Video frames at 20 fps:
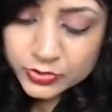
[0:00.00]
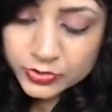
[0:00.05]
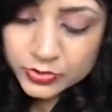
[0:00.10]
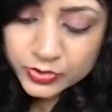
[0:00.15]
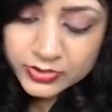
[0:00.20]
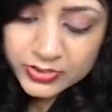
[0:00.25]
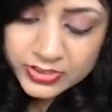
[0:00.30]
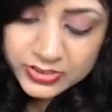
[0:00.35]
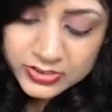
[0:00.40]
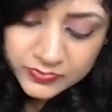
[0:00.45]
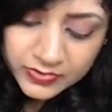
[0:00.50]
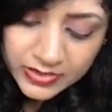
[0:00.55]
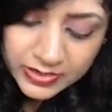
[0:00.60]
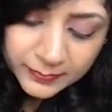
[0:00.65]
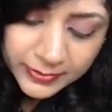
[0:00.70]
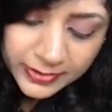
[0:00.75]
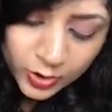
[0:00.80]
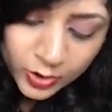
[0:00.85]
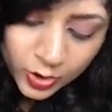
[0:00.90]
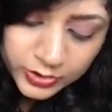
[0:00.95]
So this will
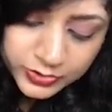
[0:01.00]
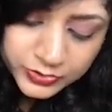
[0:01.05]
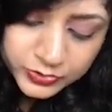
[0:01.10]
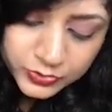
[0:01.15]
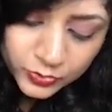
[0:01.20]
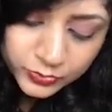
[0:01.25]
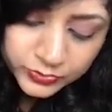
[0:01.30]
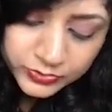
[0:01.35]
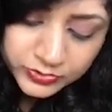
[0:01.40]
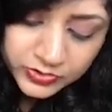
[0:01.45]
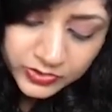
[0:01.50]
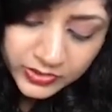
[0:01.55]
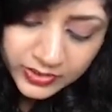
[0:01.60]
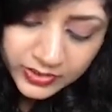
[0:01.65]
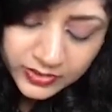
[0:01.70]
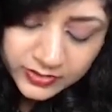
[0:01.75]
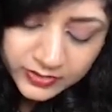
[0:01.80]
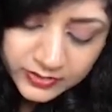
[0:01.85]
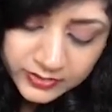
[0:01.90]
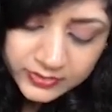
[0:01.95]
be your zone 3.
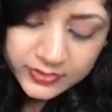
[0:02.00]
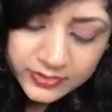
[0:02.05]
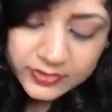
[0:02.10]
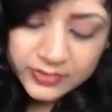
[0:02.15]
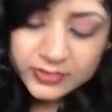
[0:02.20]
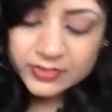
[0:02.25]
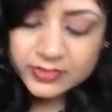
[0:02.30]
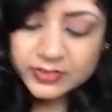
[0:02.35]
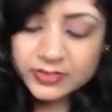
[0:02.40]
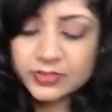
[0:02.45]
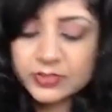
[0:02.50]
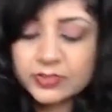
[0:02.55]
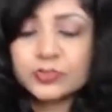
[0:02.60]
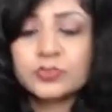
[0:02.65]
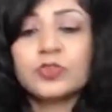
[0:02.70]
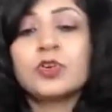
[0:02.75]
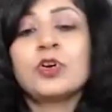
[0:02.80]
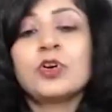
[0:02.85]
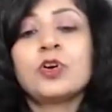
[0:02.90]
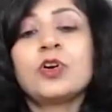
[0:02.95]

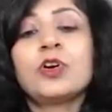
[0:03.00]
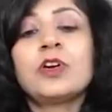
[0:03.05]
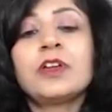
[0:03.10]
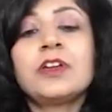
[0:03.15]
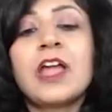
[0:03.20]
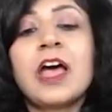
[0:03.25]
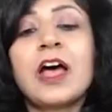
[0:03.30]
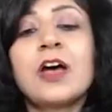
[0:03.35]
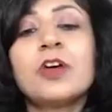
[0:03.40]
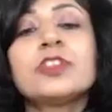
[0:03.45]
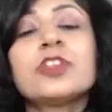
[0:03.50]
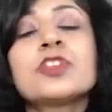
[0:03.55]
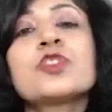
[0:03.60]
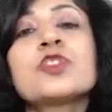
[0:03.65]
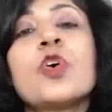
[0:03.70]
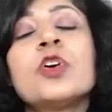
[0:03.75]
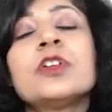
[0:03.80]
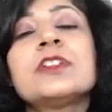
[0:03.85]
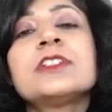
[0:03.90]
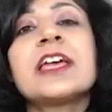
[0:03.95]
So now the
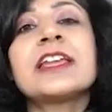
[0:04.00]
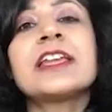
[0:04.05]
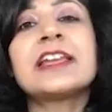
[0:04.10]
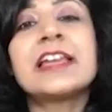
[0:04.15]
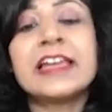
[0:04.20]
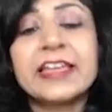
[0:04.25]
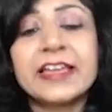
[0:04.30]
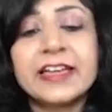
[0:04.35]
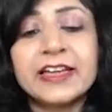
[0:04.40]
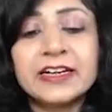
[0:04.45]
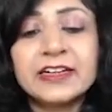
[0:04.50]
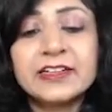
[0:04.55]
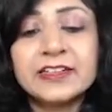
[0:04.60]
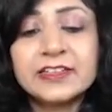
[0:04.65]
zones are clear.